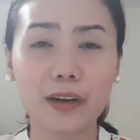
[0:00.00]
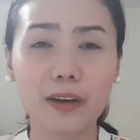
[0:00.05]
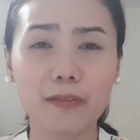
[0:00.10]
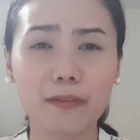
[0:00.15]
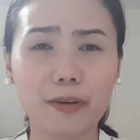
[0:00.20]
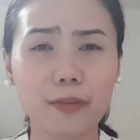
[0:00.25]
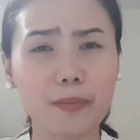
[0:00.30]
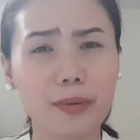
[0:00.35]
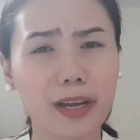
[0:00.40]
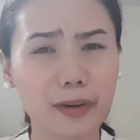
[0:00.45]

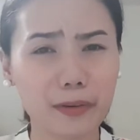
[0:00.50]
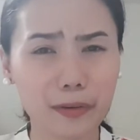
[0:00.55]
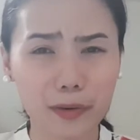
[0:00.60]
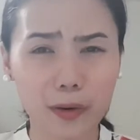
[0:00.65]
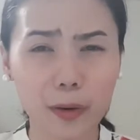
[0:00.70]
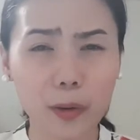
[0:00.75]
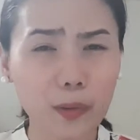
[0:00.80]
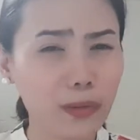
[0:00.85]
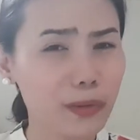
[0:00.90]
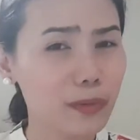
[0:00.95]
from my
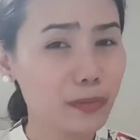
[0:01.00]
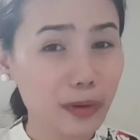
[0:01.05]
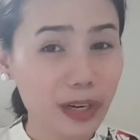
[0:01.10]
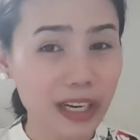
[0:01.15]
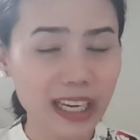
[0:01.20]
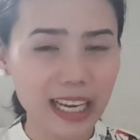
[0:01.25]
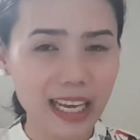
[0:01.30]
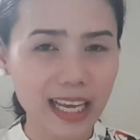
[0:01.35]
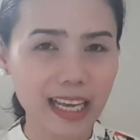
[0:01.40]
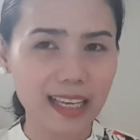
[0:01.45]
own
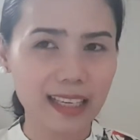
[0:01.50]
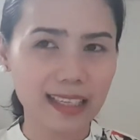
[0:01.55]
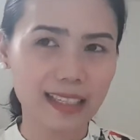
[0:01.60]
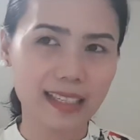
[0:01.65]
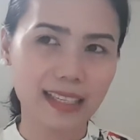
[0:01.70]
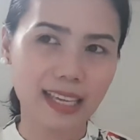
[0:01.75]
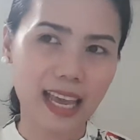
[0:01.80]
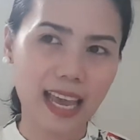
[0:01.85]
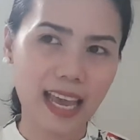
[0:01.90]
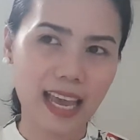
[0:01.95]

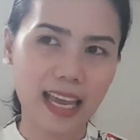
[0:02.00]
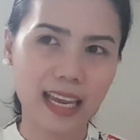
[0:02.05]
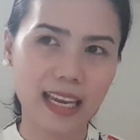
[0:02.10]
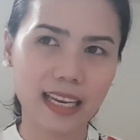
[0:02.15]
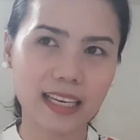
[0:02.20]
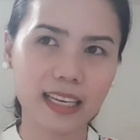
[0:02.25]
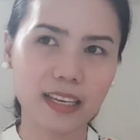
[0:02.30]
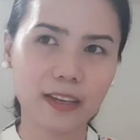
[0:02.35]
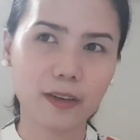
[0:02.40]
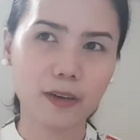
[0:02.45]
readings,
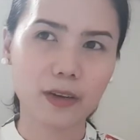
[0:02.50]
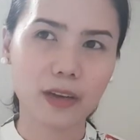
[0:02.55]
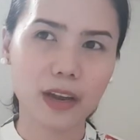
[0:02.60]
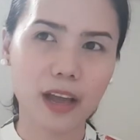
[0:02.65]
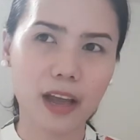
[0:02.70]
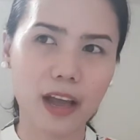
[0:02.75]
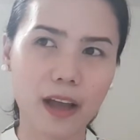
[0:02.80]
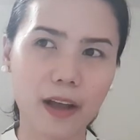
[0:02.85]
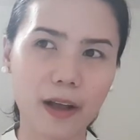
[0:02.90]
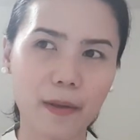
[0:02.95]

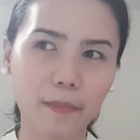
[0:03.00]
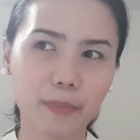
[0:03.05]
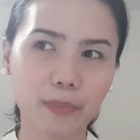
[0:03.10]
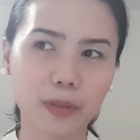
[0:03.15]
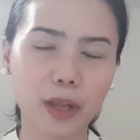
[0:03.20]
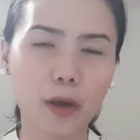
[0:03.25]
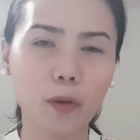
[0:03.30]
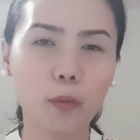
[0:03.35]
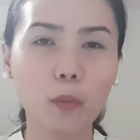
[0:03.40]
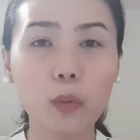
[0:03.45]

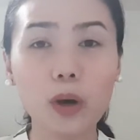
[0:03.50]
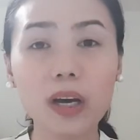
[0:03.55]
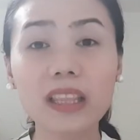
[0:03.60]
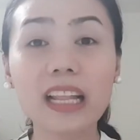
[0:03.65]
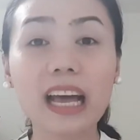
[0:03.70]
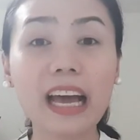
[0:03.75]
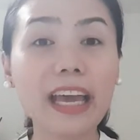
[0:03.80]
and what